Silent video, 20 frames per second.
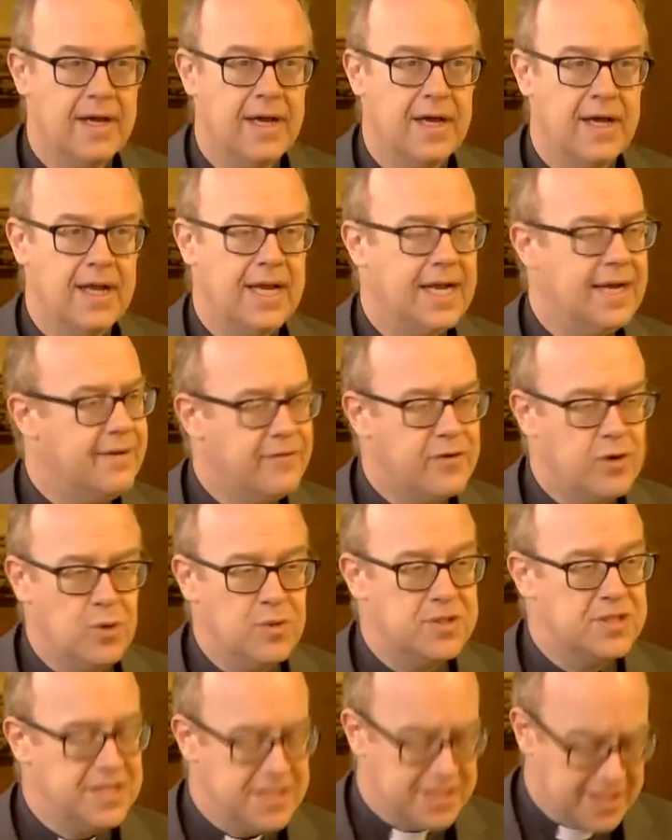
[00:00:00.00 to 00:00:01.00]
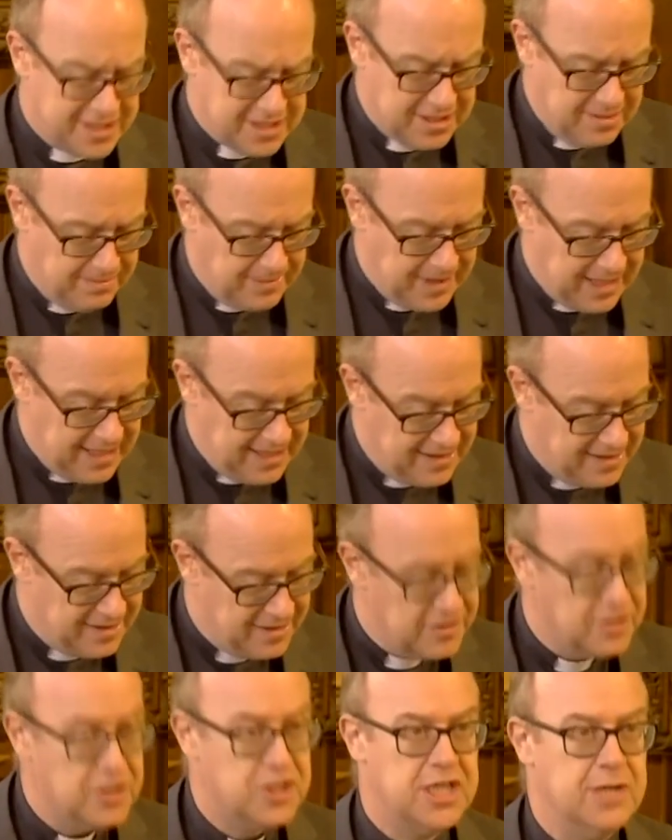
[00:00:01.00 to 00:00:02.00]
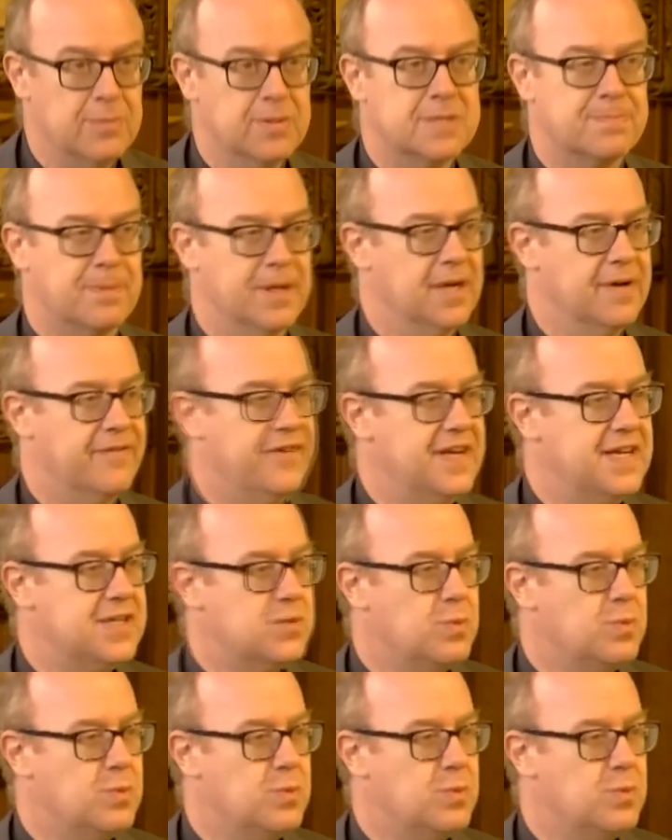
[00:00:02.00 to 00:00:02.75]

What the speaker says: Now, of course, it doesn't mean that she was perfect.